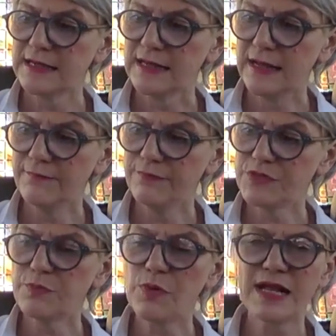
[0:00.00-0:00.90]

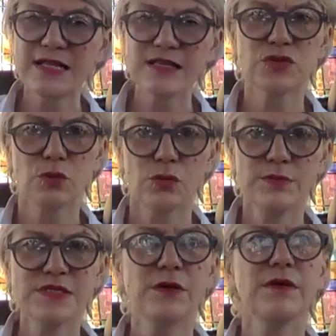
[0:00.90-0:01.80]
to
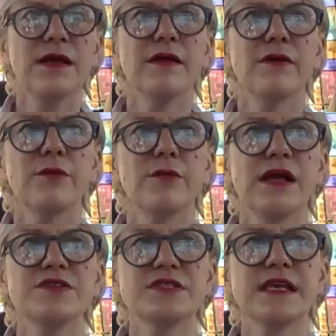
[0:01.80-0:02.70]
brainstorm. So
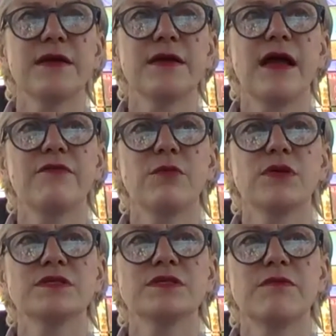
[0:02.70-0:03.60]
as you say,
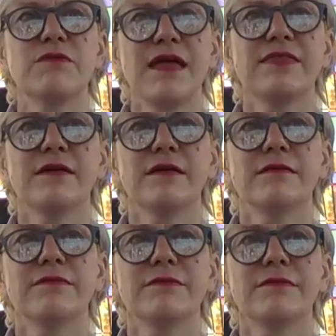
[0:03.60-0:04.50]
we've read
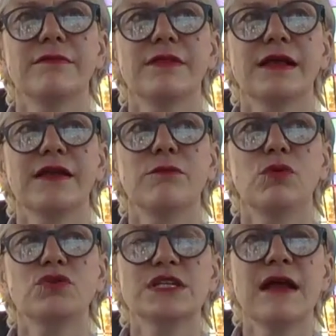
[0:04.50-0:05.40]
the kind of
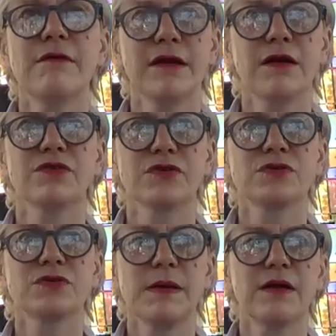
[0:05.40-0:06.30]
more generic
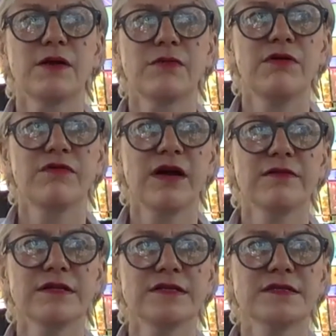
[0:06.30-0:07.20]
articles about
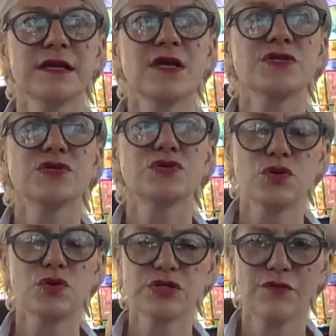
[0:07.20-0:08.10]
coronavirus. So
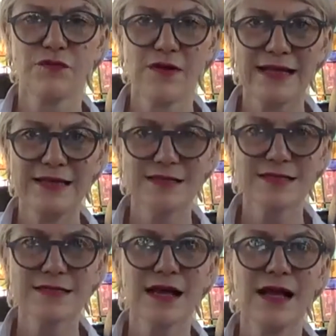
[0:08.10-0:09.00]
talk to your
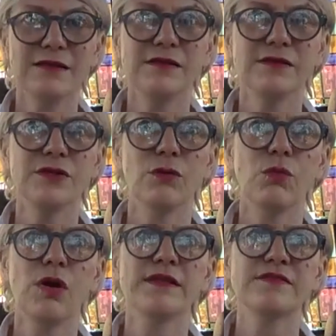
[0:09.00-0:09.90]
friends, and, you know,
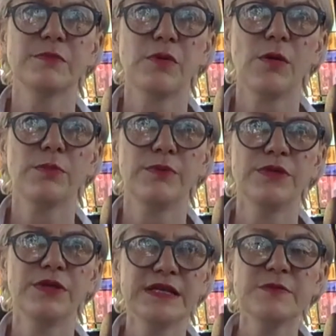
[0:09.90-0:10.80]
what is the problem?
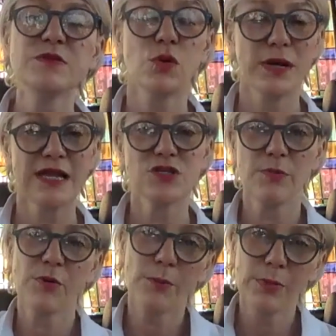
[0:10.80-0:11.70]
You need to be talking to
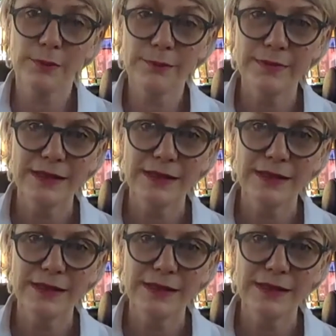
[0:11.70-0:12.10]
a problem.